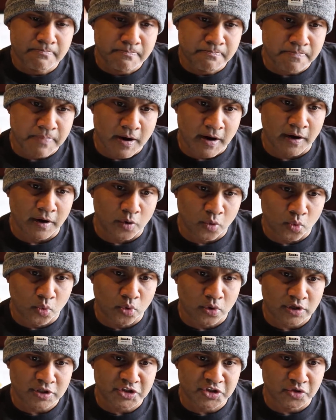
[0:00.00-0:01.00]

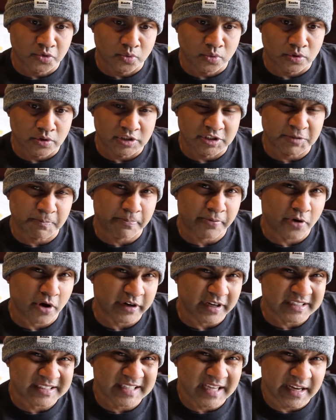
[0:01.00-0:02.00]
Work towards
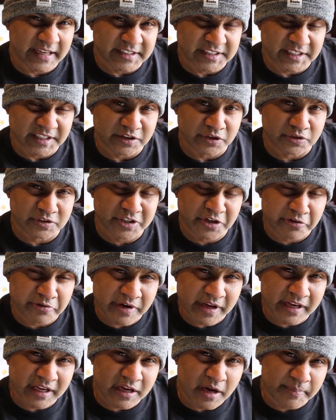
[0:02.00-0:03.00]
productizing those,
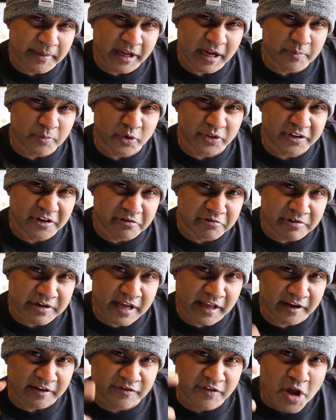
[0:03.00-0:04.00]
coming up with
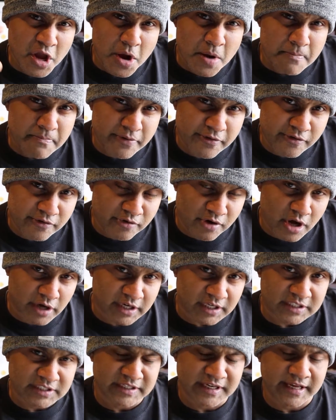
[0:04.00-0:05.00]
creative
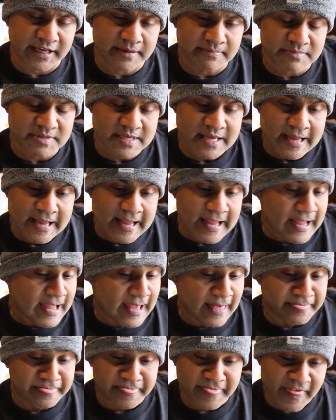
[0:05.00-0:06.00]
product names.
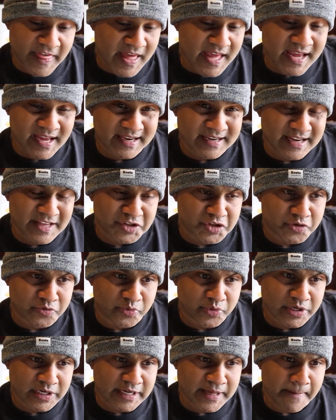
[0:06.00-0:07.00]
And then it's
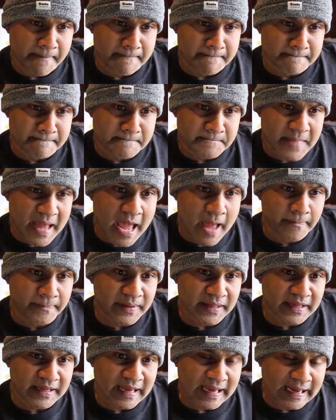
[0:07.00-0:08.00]
really
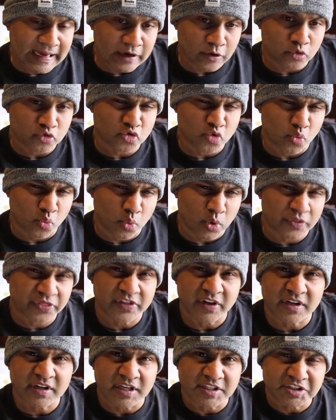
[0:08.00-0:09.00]
mapping out what
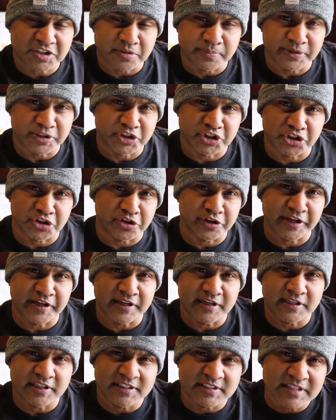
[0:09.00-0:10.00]
the customer
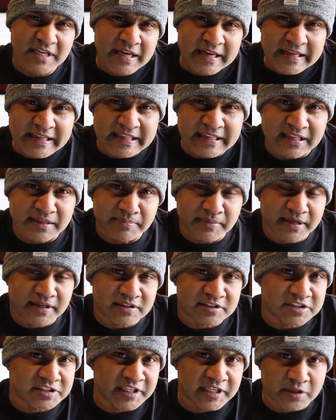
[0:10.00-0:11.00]
journey is,
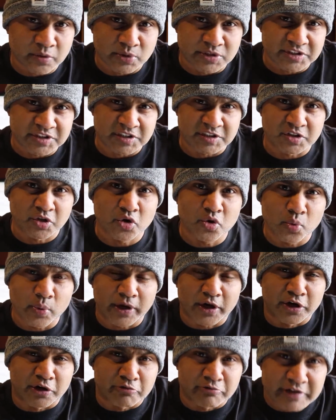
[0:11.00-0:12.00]
email sequences, who we're
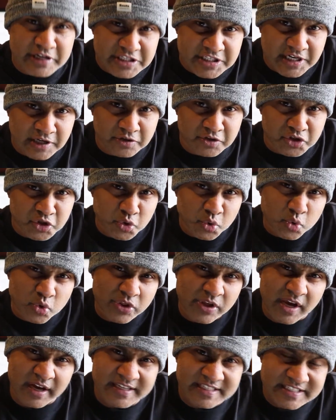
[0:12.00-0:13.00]
going to reach out to, who
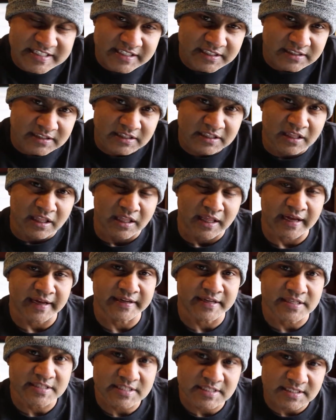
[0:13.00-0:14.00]
the ideal
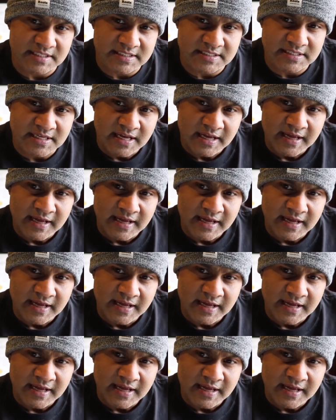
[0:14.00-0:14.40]
client is.